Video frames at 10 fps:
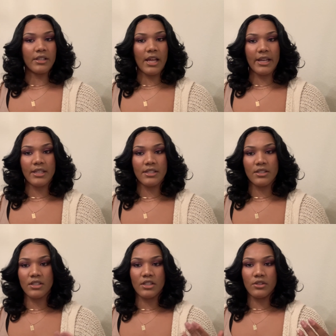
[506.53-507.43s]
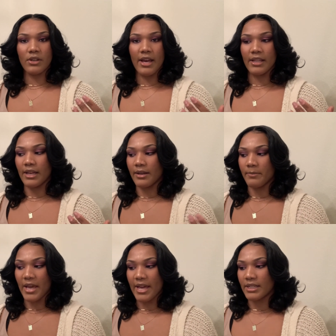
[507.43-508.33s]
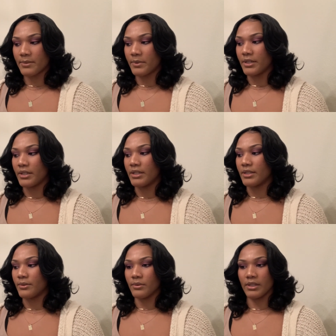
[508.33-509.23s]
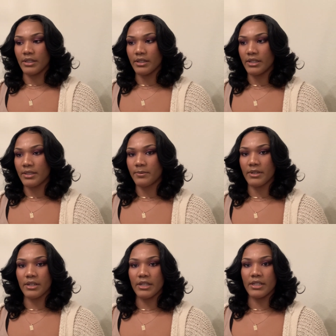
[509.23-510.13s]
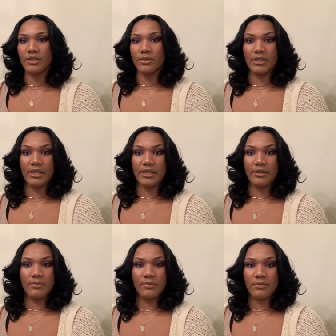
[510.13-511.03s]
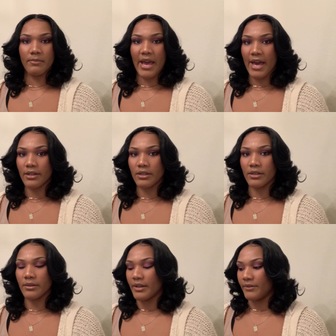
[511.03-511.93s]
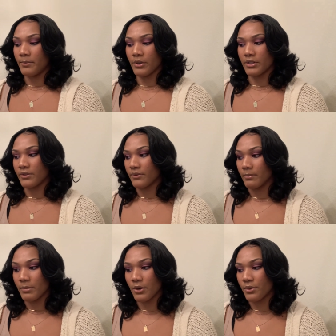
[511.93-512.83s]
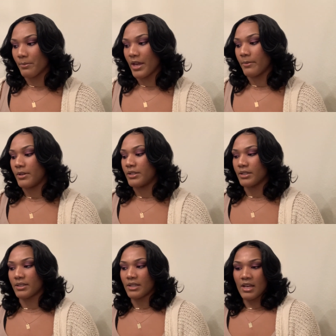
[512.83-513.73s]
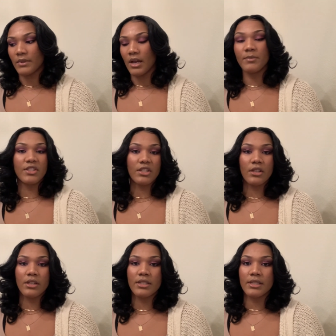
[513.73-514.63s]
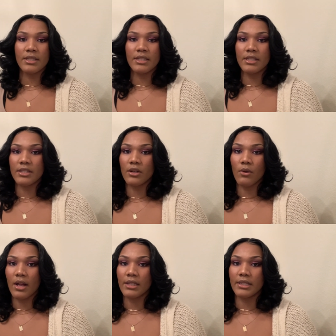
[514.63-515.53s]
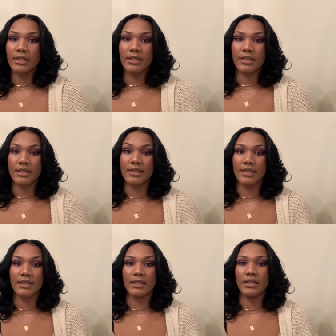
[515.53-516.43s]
Like, did you have like a bad experience, a really good experience, or did it matter? Have you purchased from both maybe? I'm just curious to see, is their quality consistent?